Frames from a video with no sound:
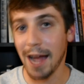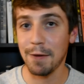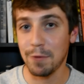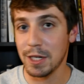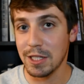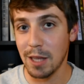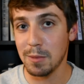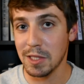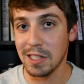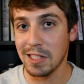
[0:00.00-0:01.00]
ivory
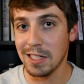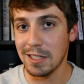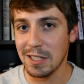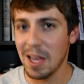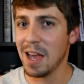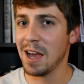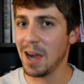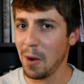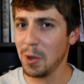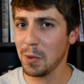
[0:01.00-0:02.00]
substances.
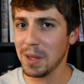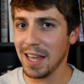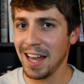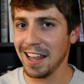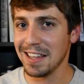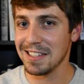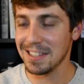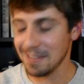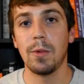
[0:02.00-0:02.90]
I wonder what that is.